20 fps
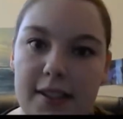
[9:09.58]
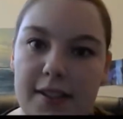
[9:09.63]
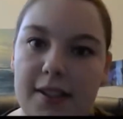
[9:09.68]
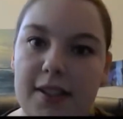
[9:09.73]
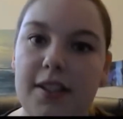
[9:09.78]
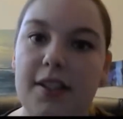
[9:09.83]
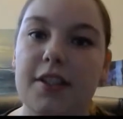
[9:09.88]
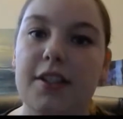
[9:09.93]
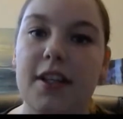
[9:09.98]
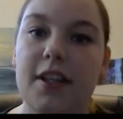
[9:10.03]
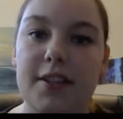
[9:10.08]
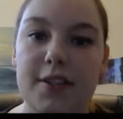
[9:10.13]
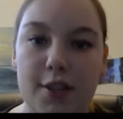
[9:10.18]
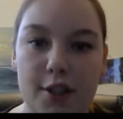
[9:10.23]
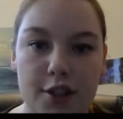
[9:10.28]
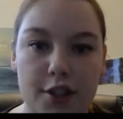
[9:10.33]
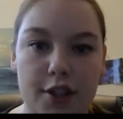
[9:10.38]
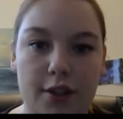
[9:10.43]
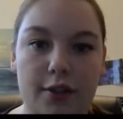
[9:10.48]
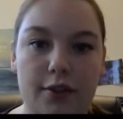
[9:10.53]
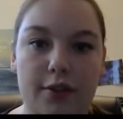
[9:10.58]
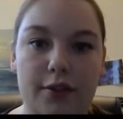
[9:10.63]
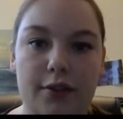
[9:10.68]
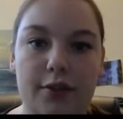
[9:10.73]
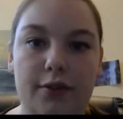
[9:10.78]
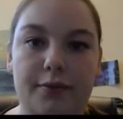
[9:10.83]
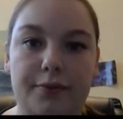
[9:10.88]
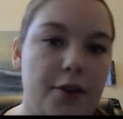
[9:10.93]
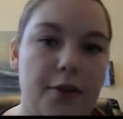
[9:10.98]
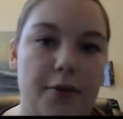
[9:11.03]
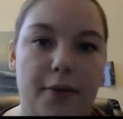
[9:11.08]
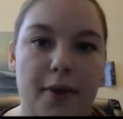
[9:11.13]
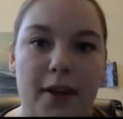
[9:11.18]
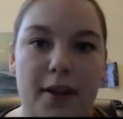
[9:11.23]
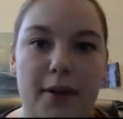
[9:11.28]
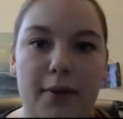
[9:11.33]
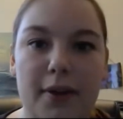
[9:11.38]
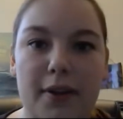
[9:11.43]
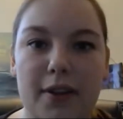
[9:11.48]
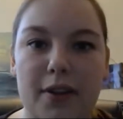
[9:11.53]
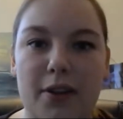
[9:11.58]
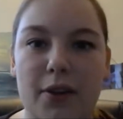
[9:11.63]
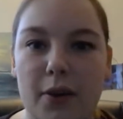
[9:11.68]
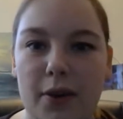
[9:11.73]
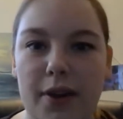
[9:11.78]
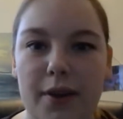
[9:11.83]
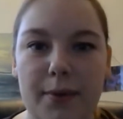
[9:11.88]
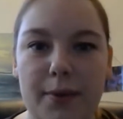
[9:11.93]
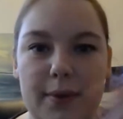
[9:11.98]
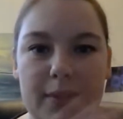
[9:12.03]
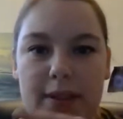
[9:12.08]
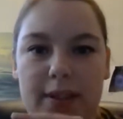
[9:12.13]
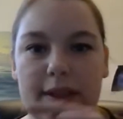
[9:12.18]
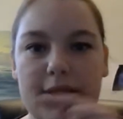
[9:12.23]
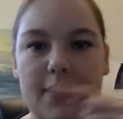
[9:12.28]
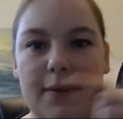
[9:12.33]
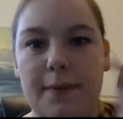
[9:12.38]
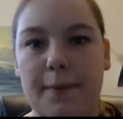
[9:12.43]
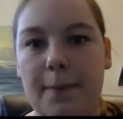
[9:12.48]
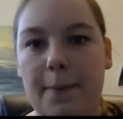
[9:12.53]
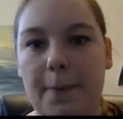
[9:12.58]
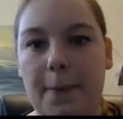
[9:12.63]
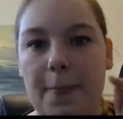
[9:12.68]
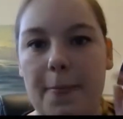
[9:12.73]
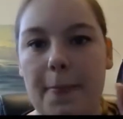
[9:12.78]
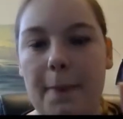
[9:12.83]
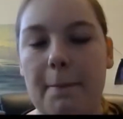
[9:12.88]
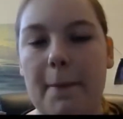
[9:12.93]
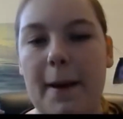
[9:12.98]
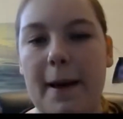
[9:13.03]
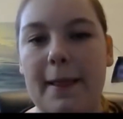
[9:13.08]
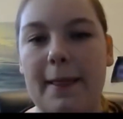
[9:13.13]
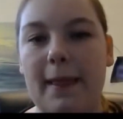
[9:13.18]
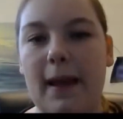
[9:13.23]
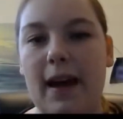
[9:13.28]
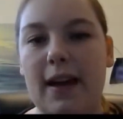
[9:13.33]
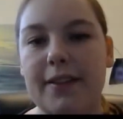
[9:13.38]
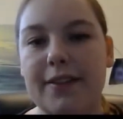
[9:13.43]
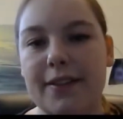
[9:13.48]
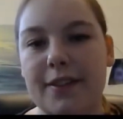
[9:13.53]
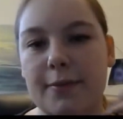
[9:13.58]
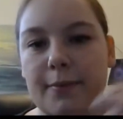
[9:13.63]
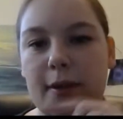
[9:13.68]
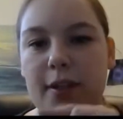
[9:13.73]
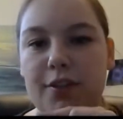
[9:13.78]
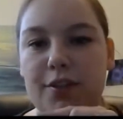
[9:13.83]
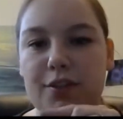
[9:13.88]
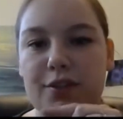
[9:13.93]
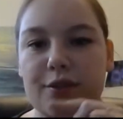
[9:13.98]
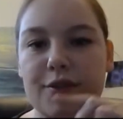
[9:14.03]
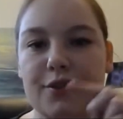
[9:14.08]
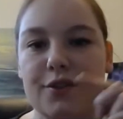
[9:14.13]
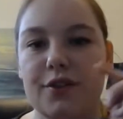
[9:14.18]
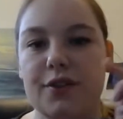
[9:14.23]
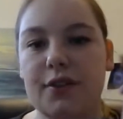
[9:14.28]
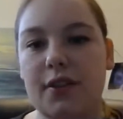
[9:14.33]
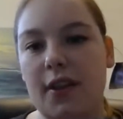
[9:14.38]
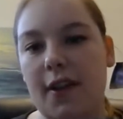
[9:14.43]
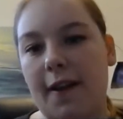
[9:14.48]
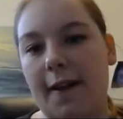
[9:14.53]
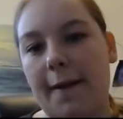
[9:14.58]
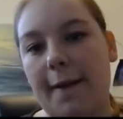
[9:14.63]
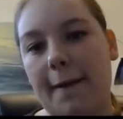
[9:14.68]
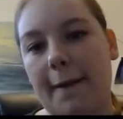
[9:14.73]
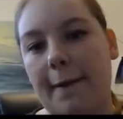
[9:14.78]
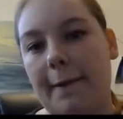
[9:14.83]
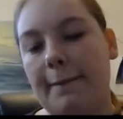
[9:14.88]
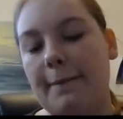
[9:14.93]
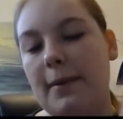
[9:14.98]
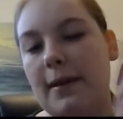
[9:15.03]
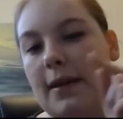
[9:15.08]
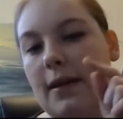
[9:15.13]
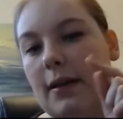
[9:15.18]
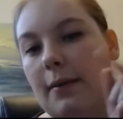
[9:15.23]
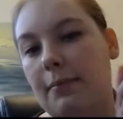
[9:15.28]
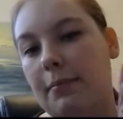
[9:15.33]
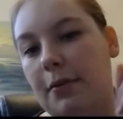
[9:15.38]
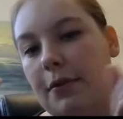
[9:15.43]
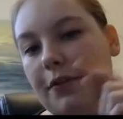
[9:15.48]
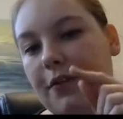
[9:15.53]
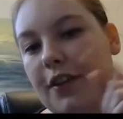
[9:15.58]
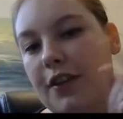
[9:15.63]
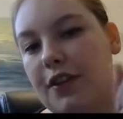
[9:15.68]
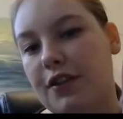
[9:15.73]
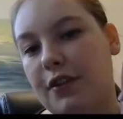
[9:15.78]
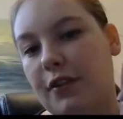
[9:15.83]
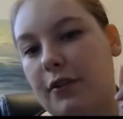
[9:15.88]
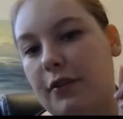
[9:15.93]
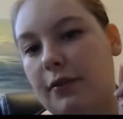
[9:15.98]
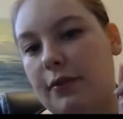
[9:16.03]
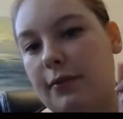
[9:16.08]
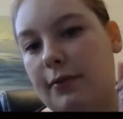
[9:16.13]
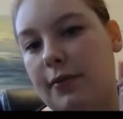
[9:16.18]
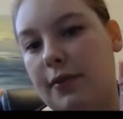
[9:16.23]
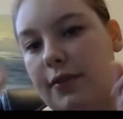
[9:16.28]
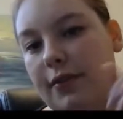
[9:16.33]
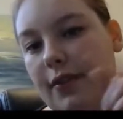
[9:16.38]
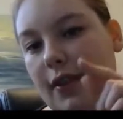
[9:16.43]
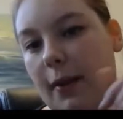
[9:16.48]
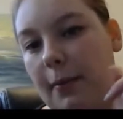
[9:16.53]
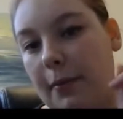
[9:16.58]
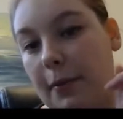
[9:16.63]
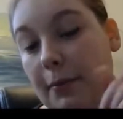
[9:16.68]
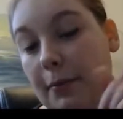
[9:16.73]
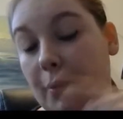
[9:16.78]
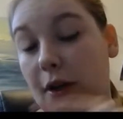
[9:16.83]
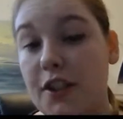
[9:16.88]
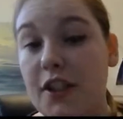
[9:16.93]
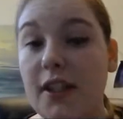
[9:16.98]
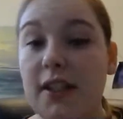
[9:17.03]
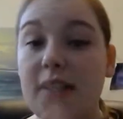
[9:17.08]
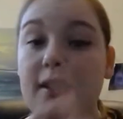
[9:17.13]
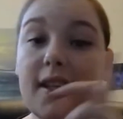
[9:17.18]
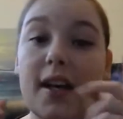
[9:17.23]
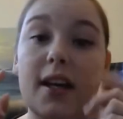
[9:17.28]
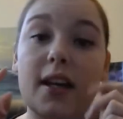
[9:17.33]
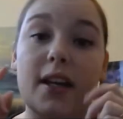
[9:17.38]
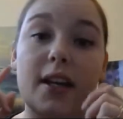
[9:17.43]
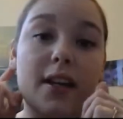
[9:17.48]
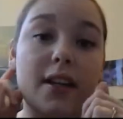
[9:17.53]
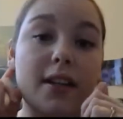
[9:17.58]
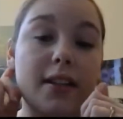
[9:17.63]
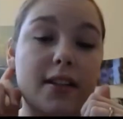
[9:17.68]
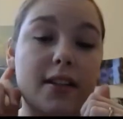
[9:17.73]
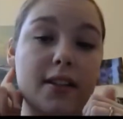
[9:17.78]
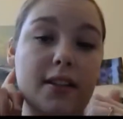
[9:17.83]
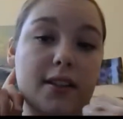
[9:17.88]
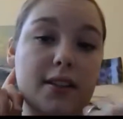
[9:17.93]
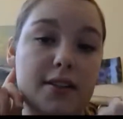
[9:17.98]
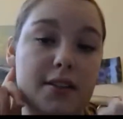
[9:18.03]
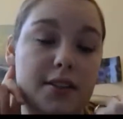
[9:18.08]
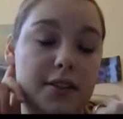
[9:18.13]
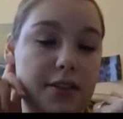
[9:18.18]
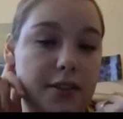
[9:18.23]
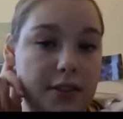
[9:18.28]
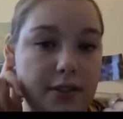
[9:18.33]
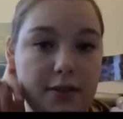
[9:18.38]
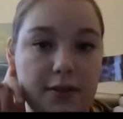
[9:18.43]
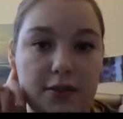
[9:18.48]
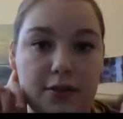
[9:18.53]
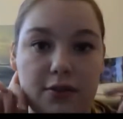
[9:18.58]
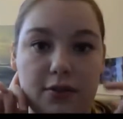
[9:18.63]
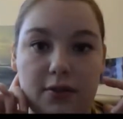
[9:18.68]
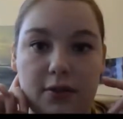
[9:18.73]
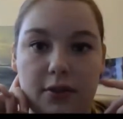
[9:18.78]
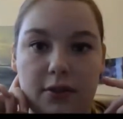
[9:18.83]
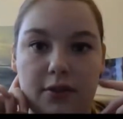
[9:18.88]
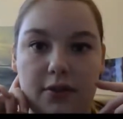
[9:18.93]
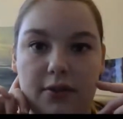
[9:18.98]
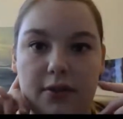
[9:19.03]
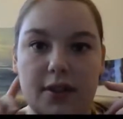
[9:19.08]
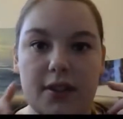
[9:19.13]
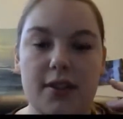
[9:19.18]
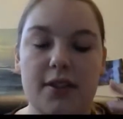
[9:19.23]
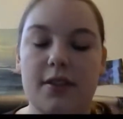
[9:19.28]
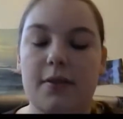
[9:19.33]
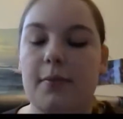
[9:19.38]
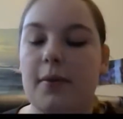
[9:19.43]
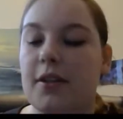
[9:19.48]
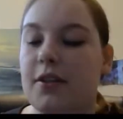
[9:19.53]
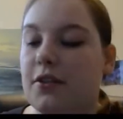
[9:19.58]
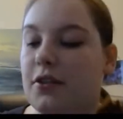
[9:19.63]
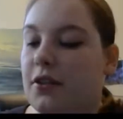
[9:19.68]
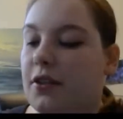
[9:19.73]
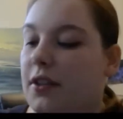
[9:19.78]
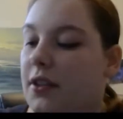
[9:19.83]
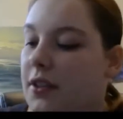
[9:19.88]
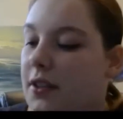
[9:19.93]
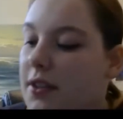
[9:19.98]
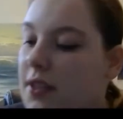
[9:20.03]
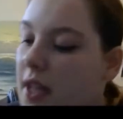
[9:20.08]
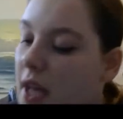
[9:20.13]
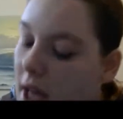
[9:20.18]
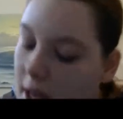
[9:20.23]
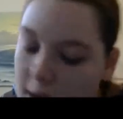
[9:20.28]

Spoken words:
easy and nice and gentle. So, anyway, the yoga was my last semester's professional development project, and this semester is